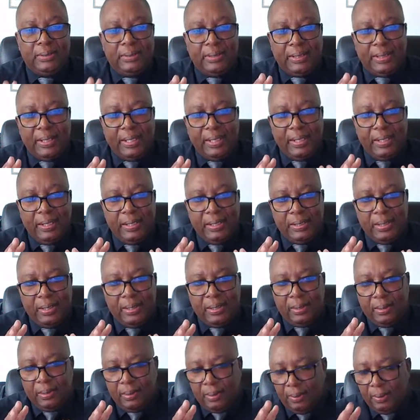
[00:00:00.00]
So he
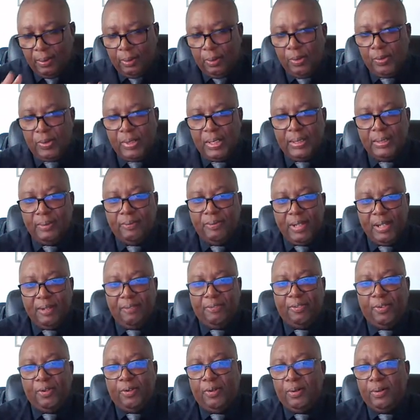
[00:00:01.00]
concluded,
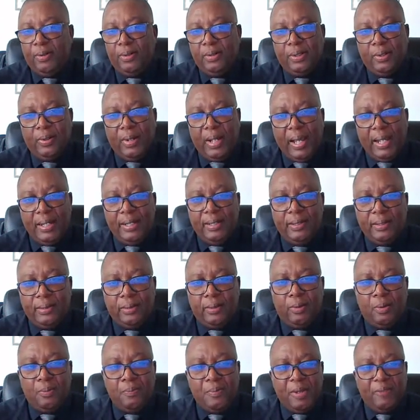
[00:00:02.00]
therefore, your
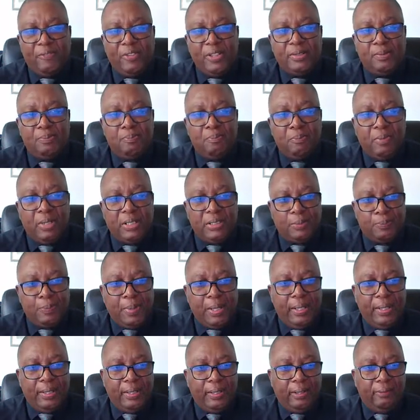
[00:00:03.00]
analytical methods must
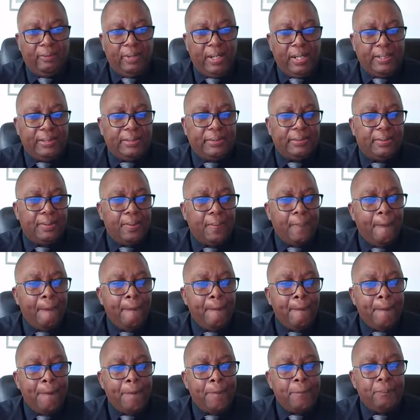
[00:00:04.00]
be incorrect.
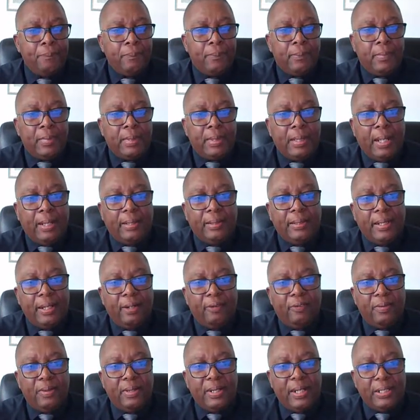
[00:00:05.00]
Now, the
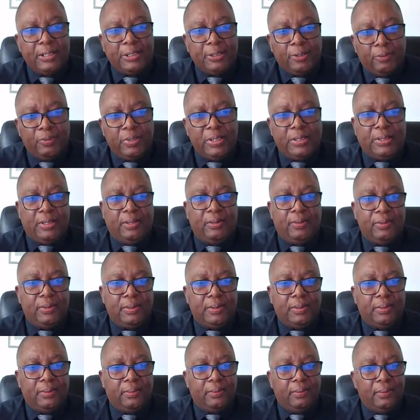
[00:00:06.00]
initial
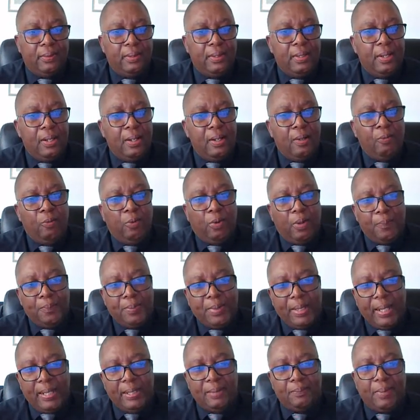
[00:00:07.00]
results were
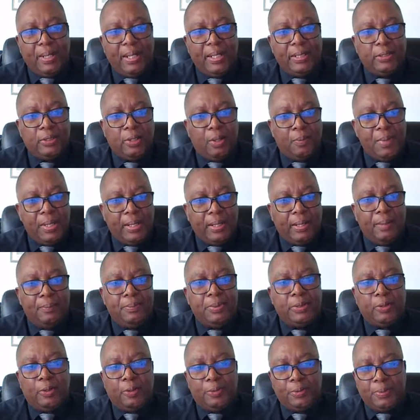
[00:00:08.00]
obtained by atomic
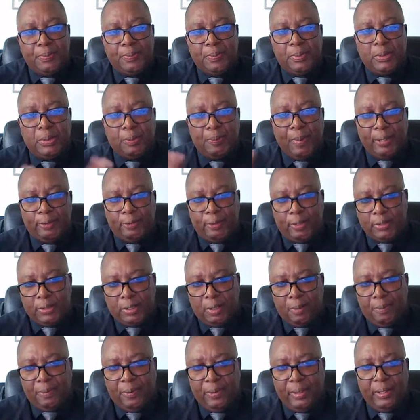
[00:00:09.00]
absorption
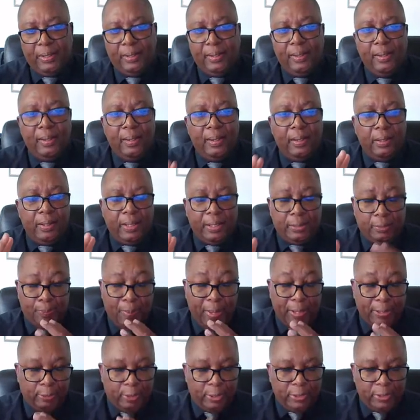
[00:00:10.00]
spectroscopy,
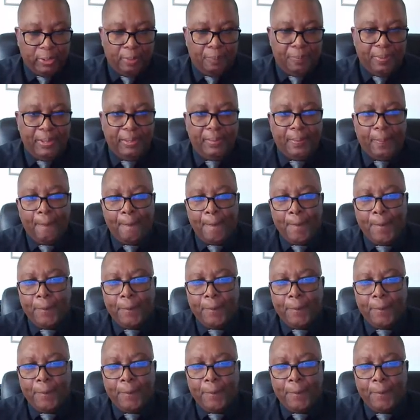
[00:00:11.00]
spectroscopy